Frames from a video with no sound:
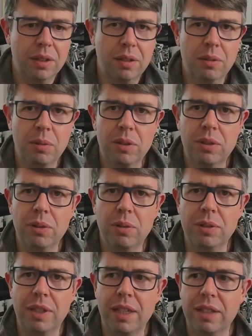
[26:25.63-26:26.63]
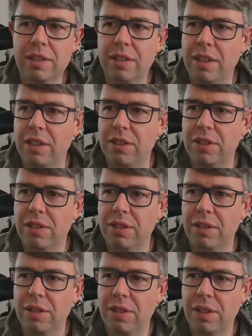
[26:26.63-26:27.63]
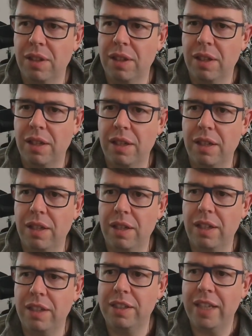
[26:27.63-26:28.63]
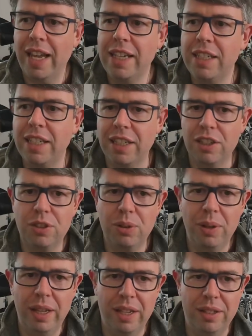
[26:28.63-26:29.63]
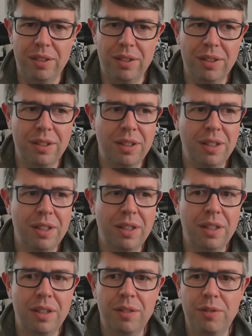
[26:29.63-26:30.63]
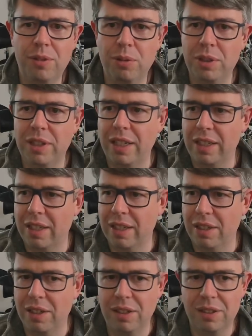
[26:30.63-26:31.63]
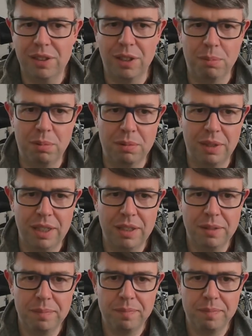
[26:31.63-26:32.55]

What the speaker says: Quad Cortex is intending to hit 48 kilohertz sample rate.